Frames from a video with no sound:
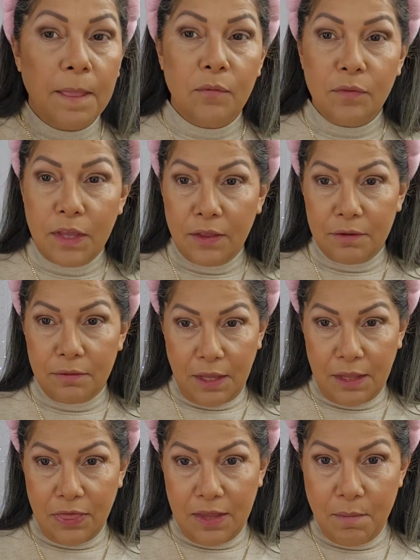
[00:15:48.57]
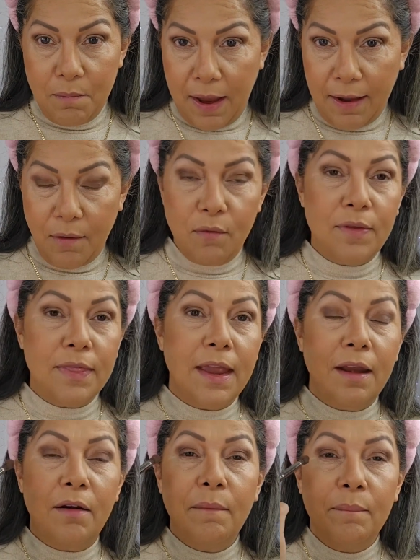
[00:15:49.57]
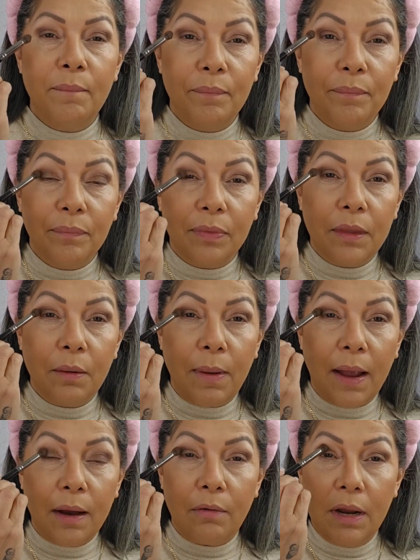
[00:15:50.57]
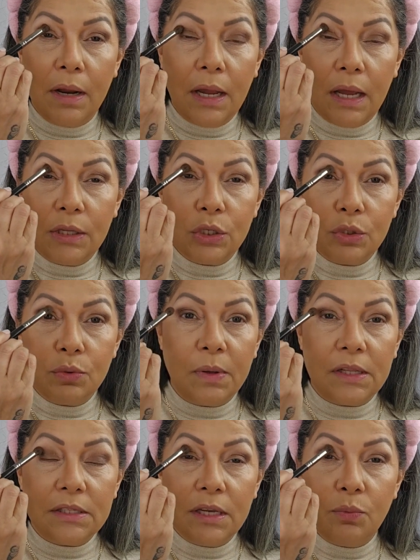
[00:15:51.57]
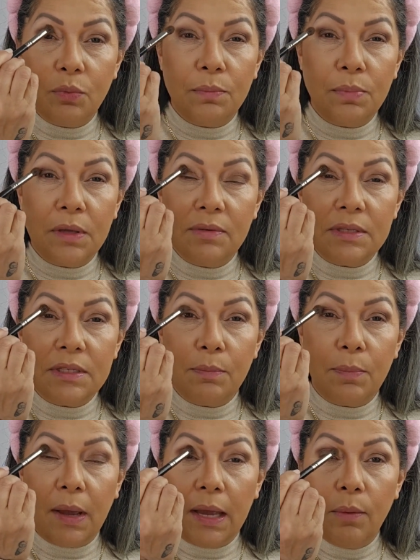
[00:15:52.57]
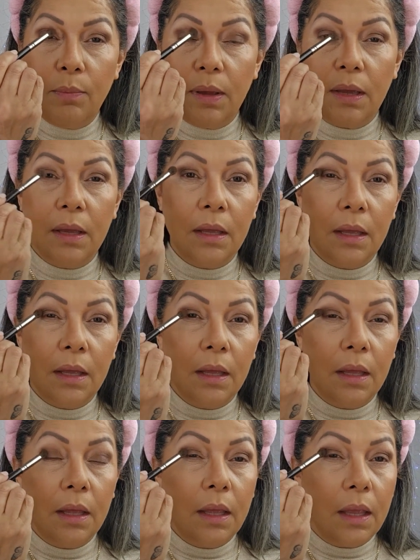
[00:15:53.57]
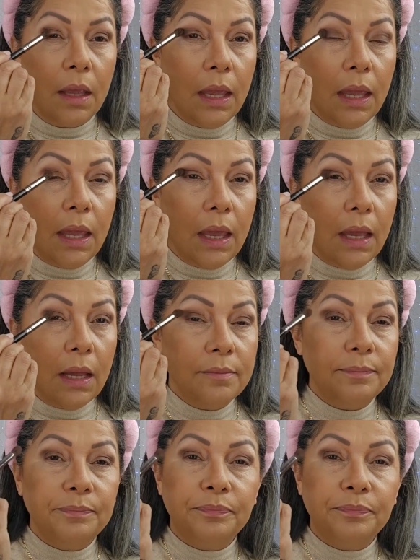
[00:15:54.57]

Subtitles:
That thin back over there, the background, I just built it with PVC pipe, and